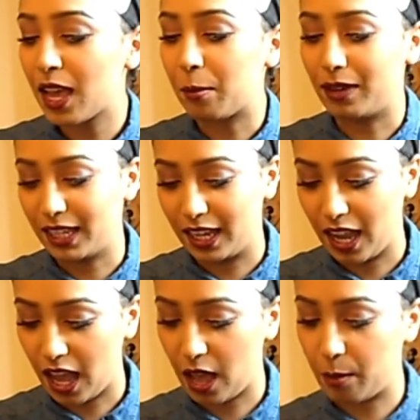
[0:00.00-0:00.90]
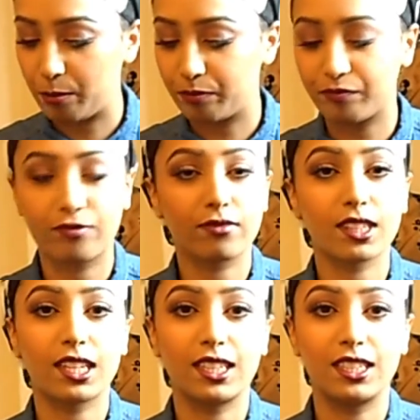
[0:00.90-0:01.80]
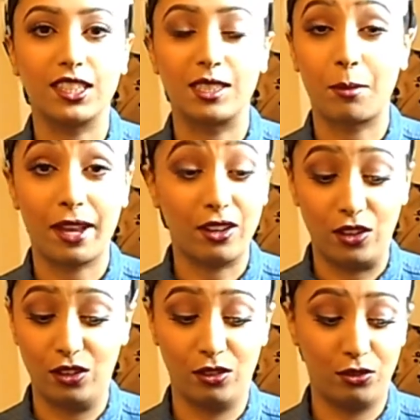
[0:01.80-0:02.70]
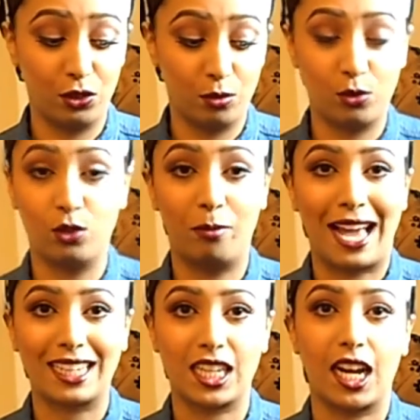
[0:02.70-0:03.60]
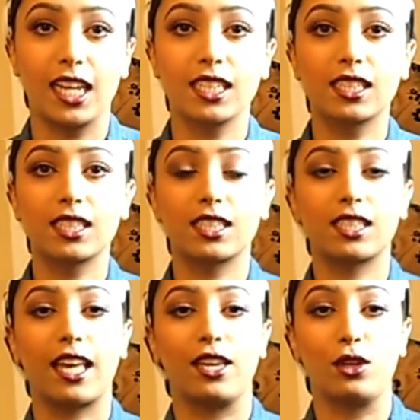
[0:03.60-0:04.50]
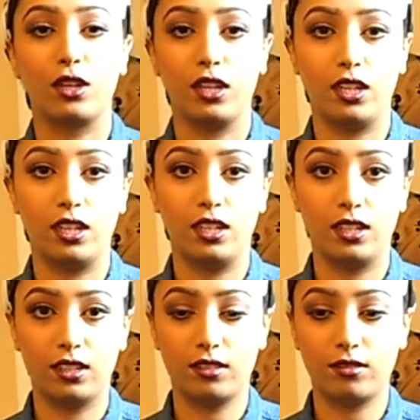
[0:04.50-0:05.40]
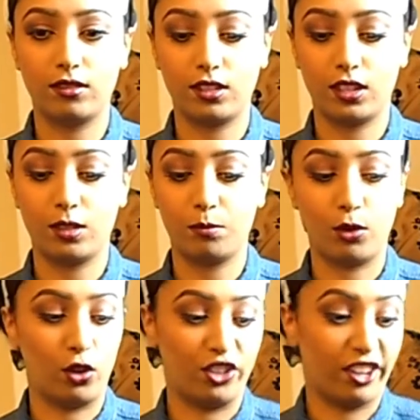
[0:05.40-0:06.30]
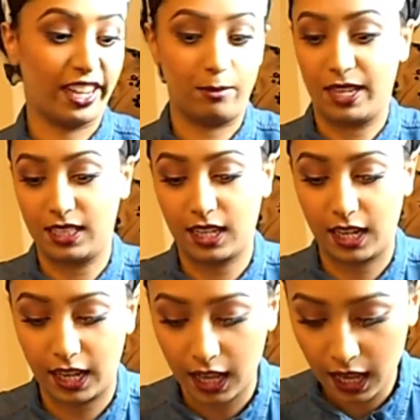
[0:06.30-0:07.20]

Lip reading: But yeah, just a pair of normal black tights that you can put on your head basically.